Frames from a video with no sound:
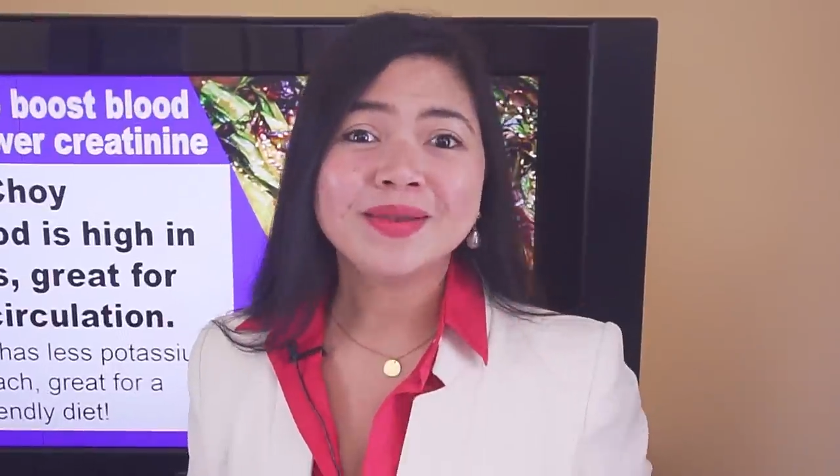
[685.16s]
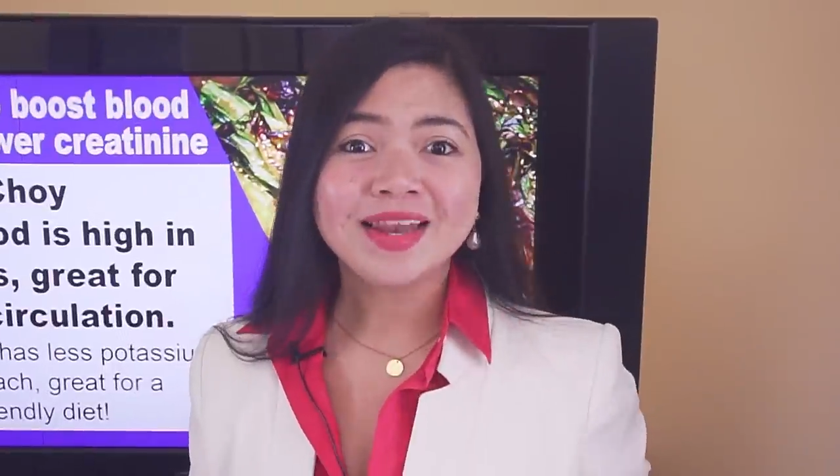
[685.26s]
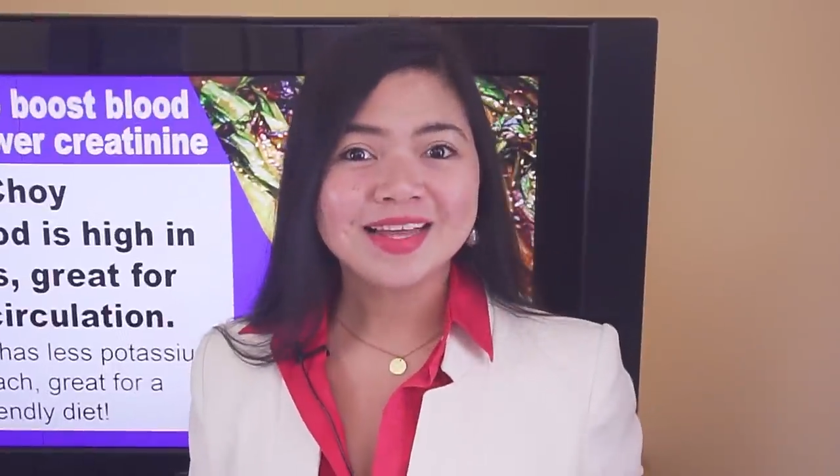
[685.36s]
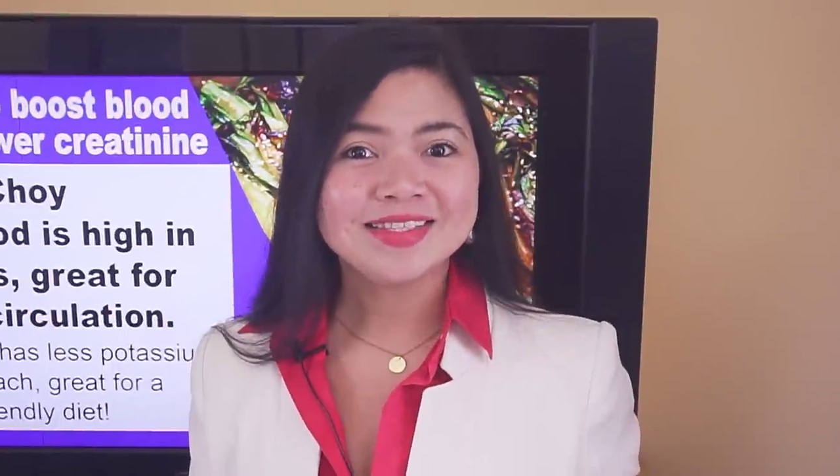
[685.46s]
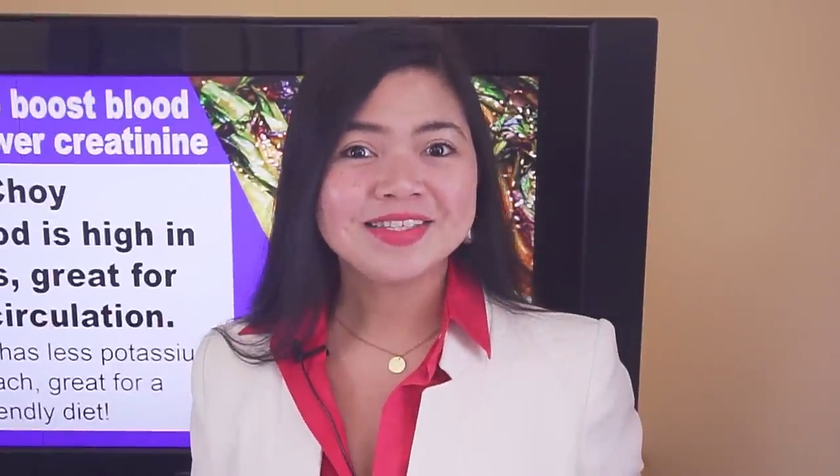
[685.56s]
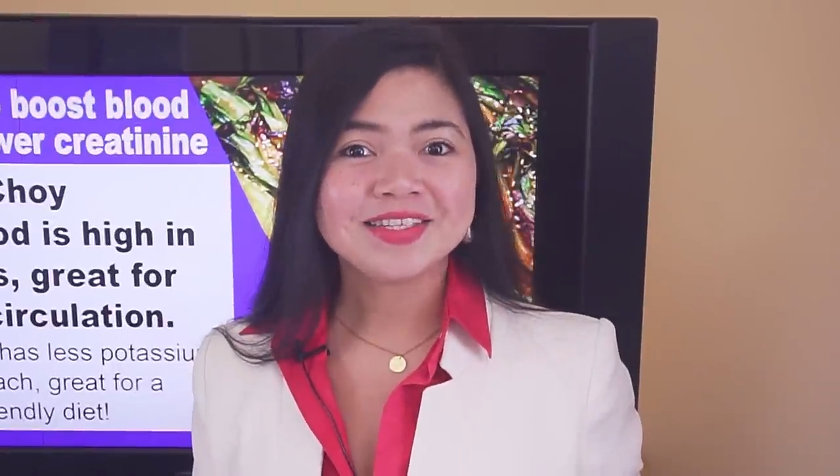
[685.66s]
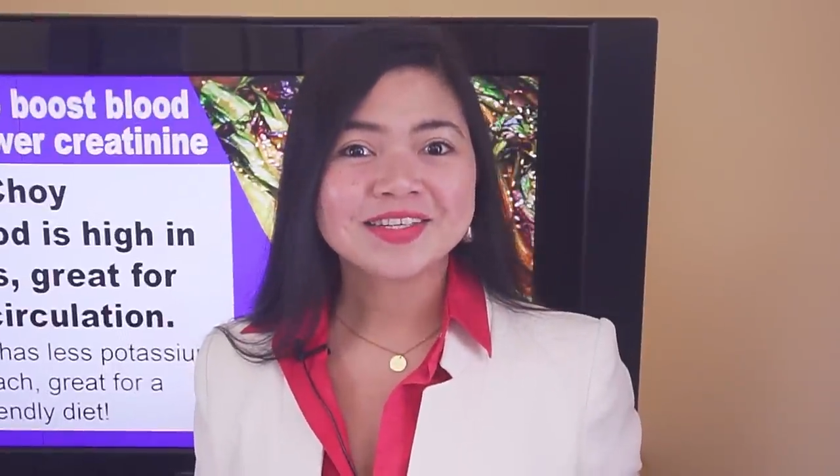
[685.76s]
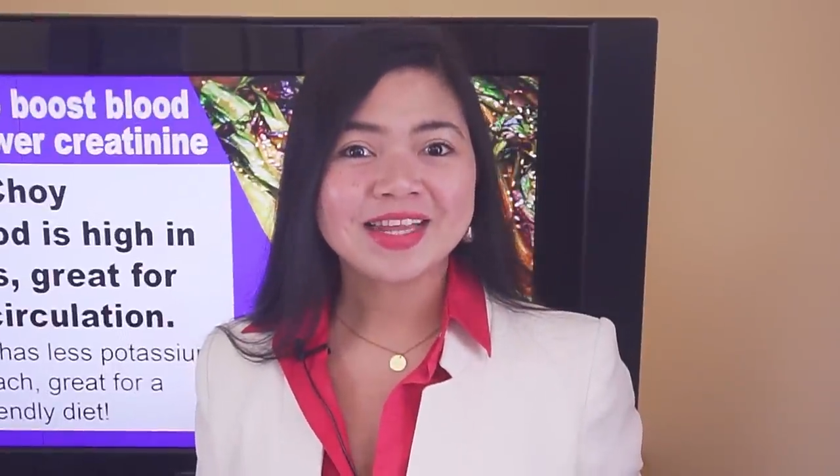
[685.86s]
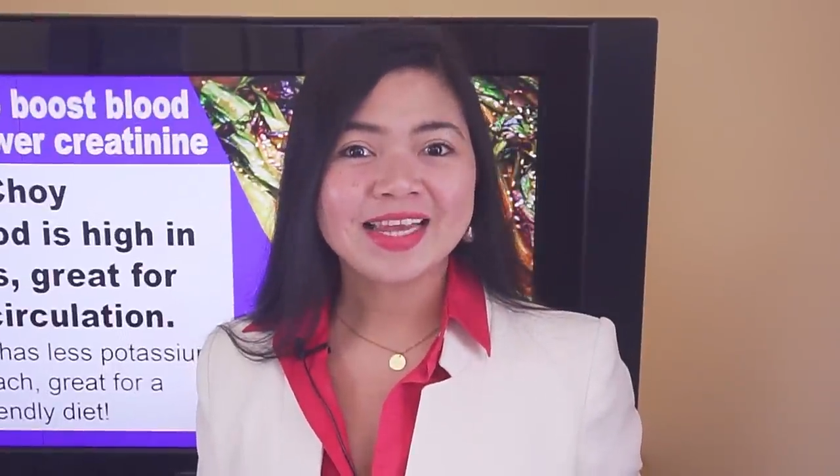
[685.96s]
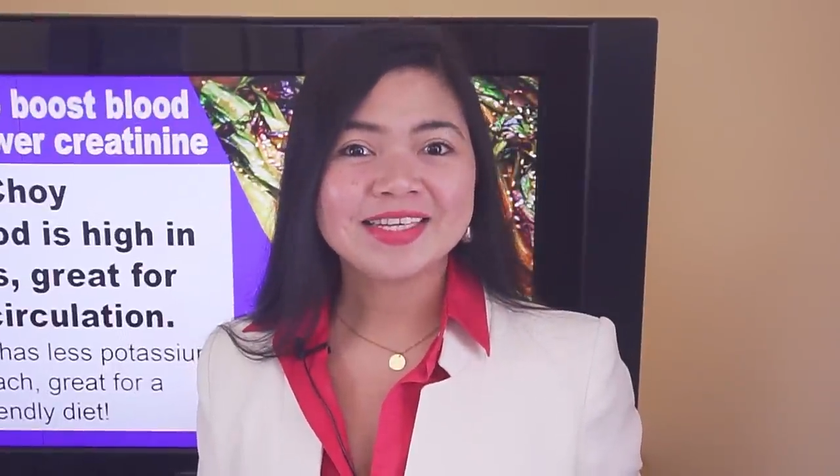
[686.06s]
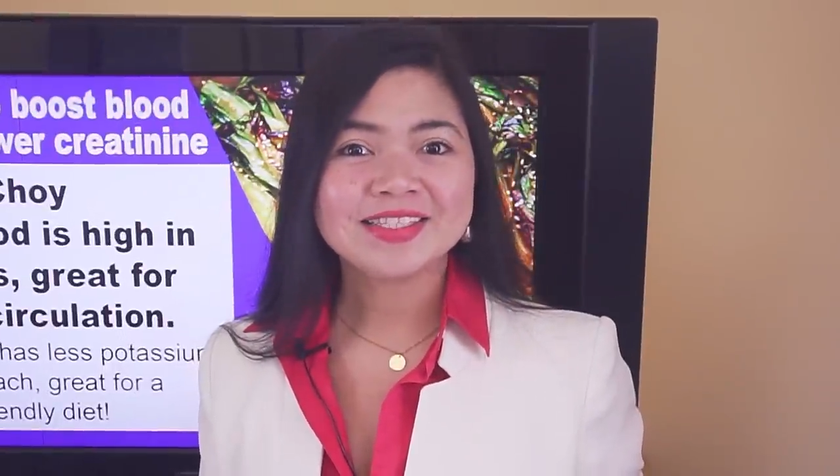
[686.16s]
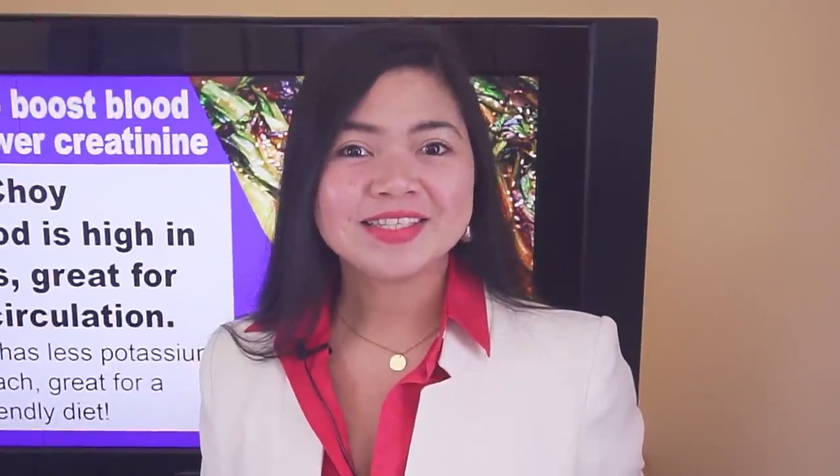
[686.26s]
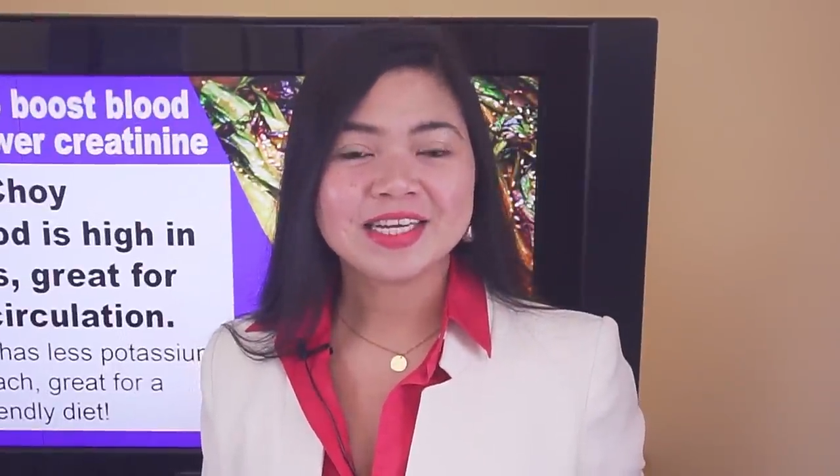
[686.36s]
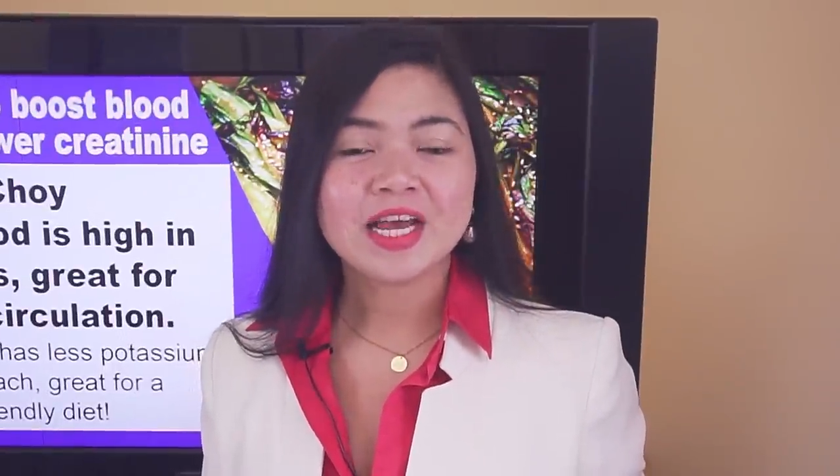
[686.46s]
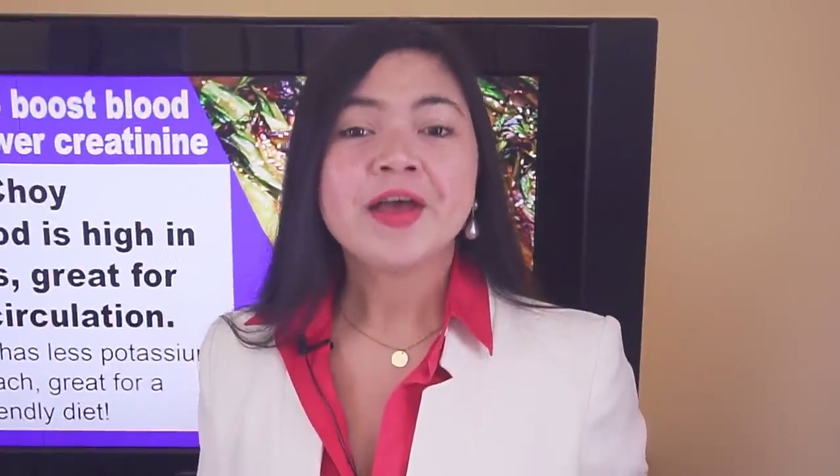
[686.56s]
blood
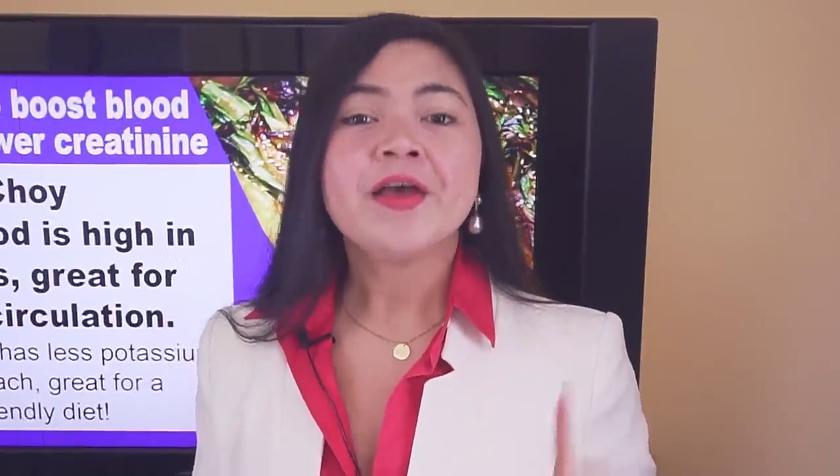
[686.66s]
circulation.